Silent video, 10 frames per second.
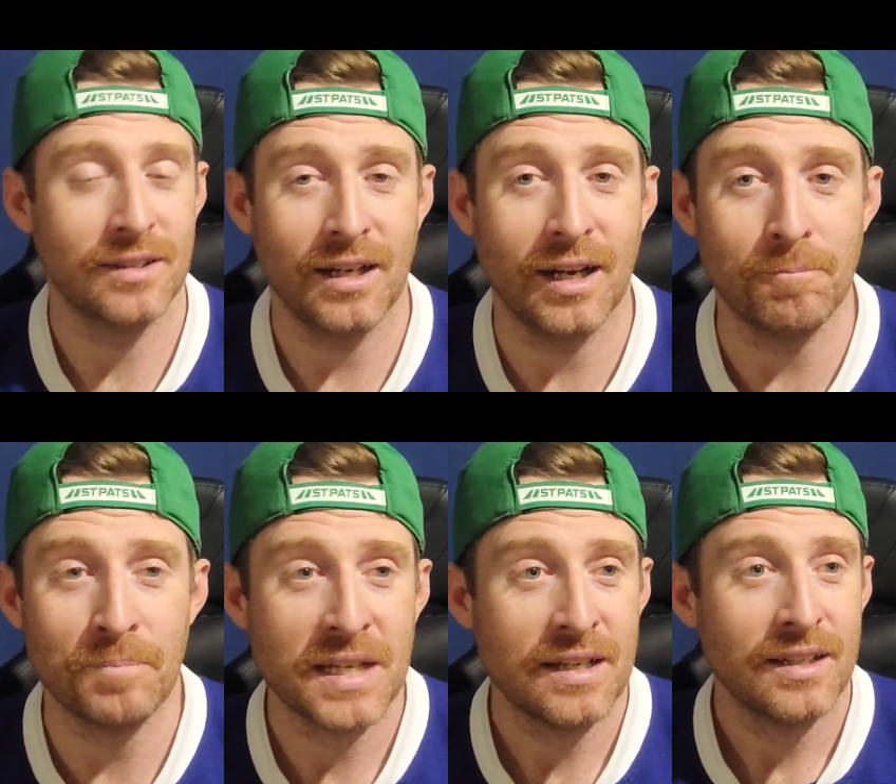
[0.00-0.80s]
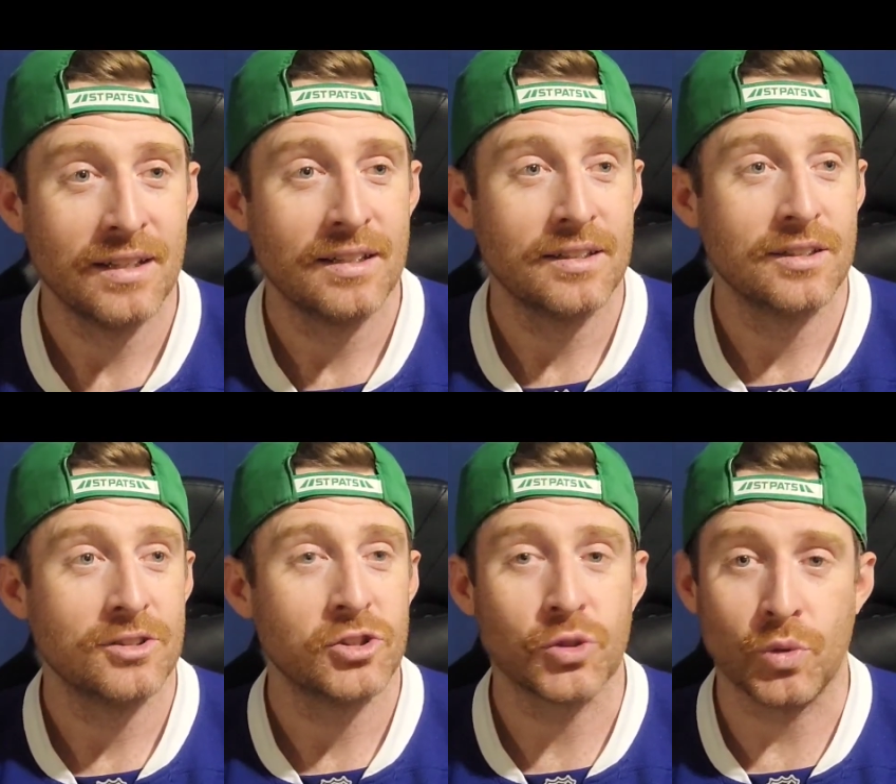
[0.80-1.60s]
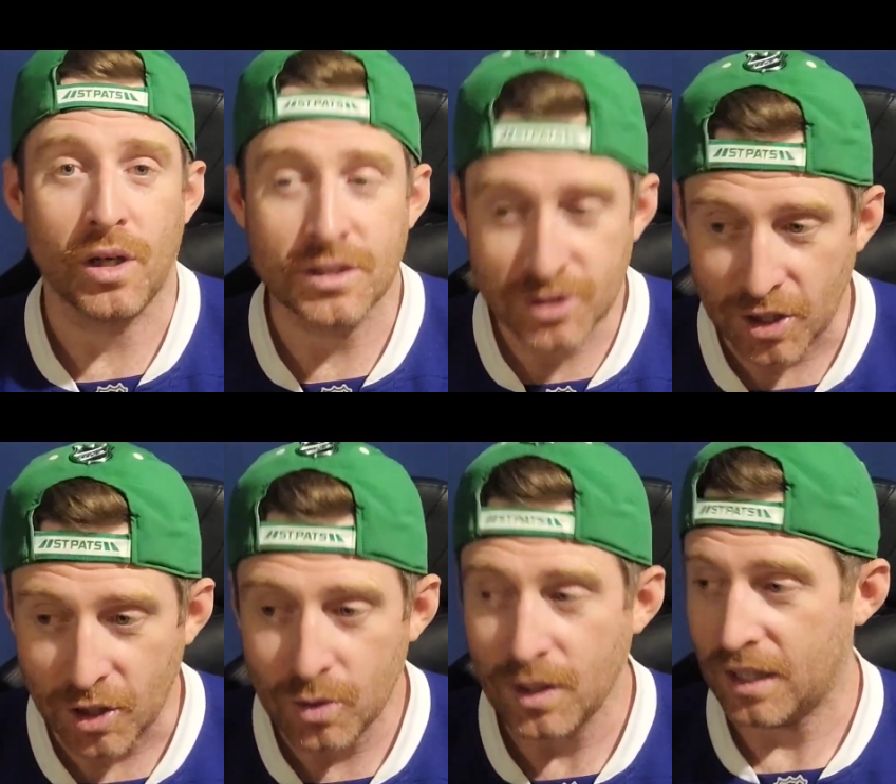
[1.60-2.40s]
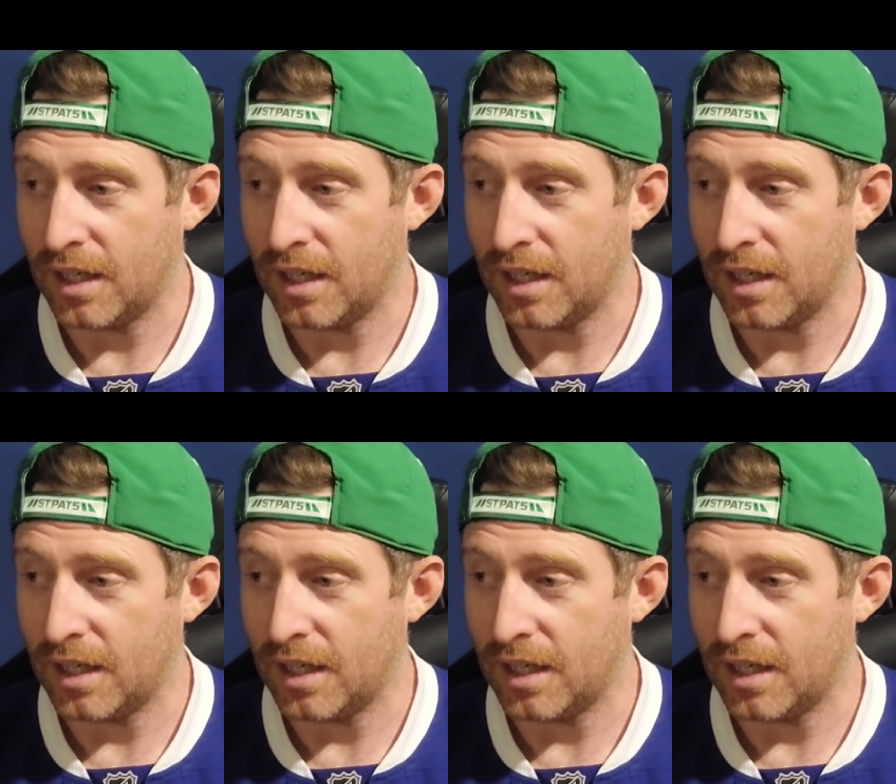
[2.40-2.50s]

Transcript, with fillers: Um, Toronto,